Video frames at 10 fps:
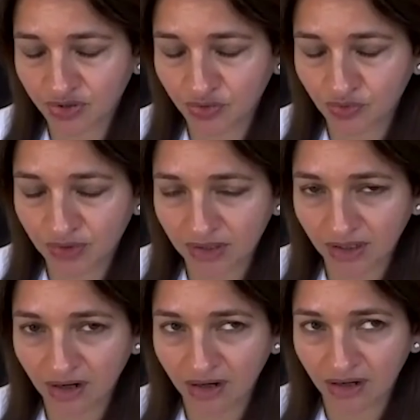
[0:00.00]
to the
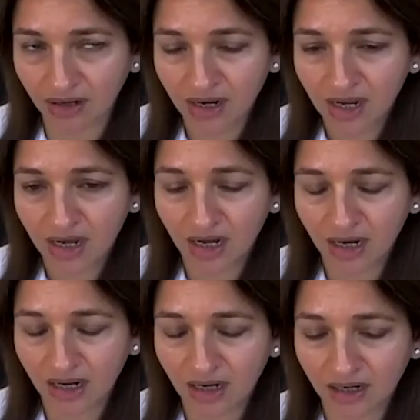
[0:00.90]

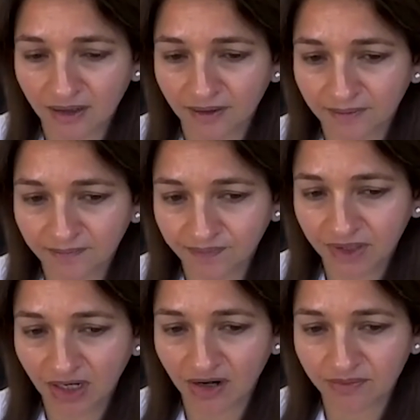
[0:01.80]

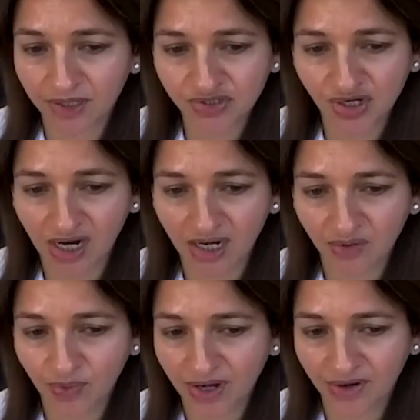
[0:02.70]
KarMMa trial,
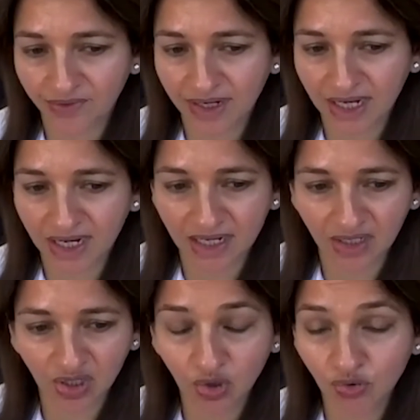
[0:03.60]

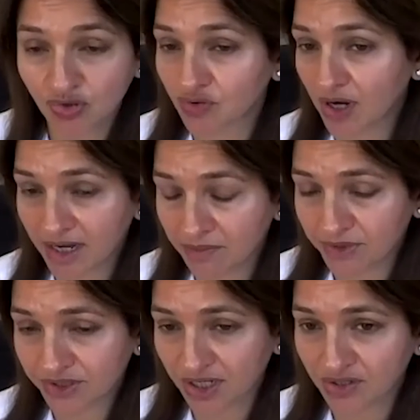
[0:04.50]
wherein close to
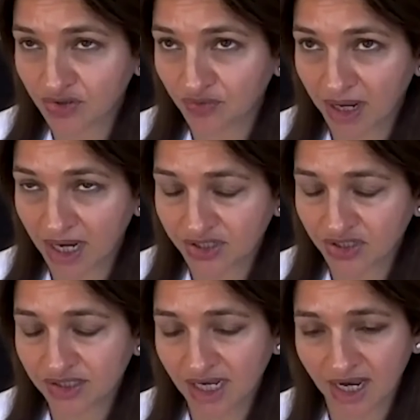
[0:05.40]
90% of
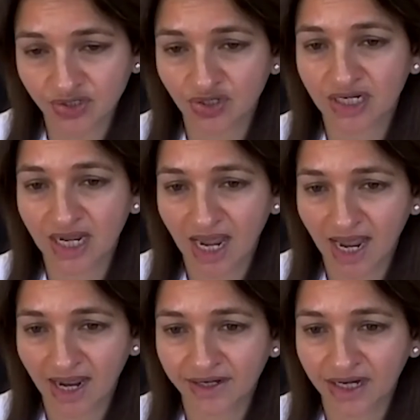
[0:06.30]
patients actually
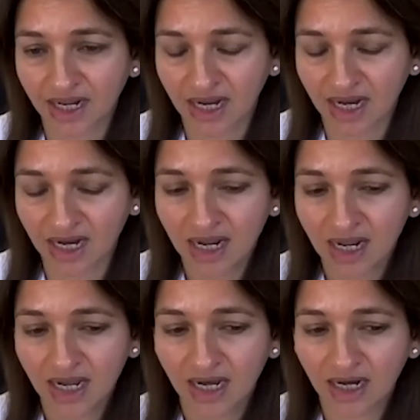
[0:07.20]
had a
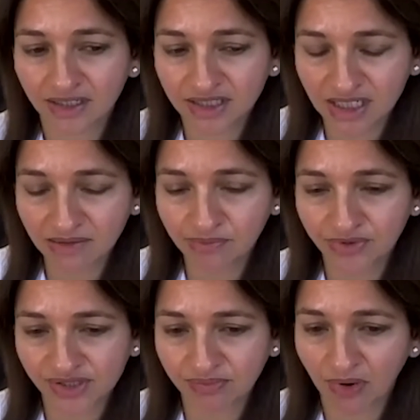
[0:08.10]
deep
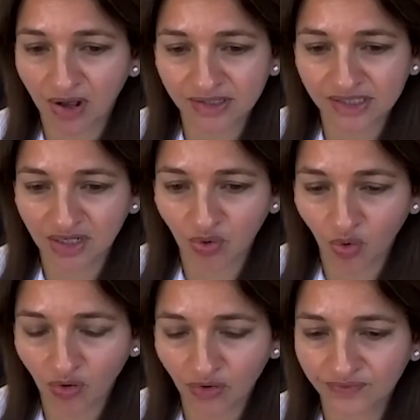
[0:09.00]
response, and
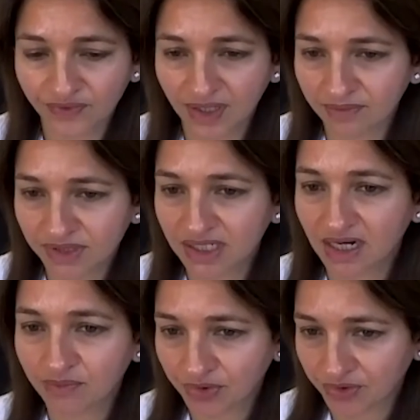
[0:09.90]
all of them
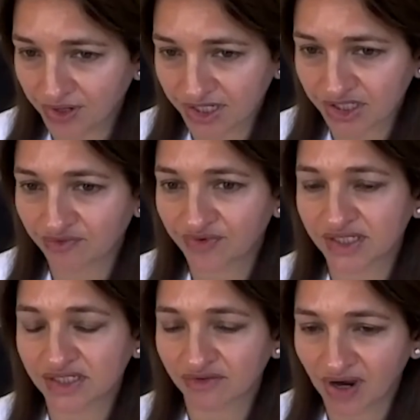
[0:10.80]
stayed progression-free
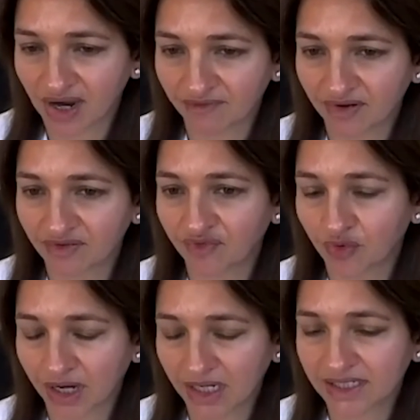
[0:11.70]
survival
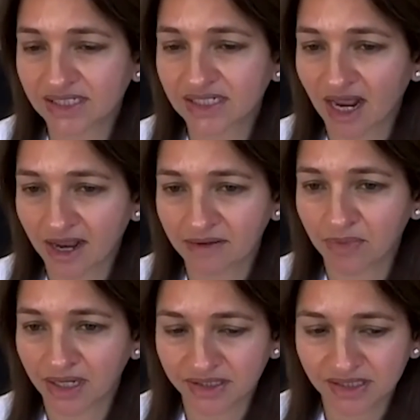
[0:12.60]
for at least 9
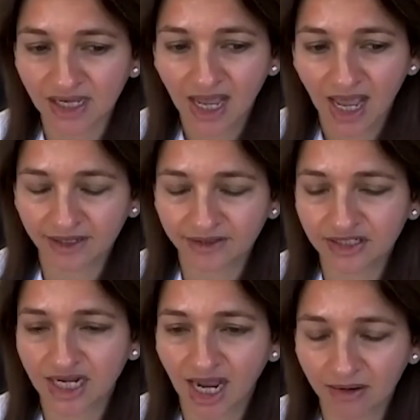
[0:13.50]
months at the
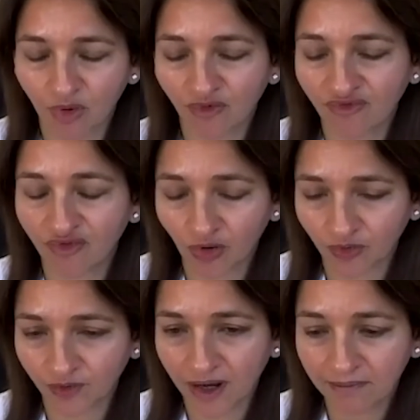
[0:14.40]
time of
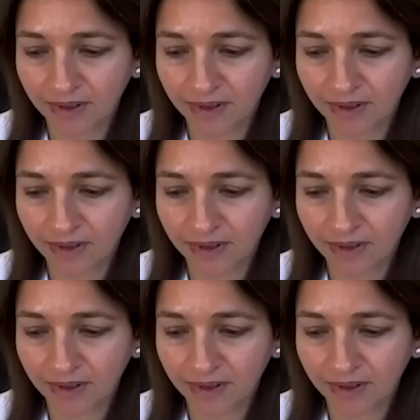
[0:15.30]
follow-up.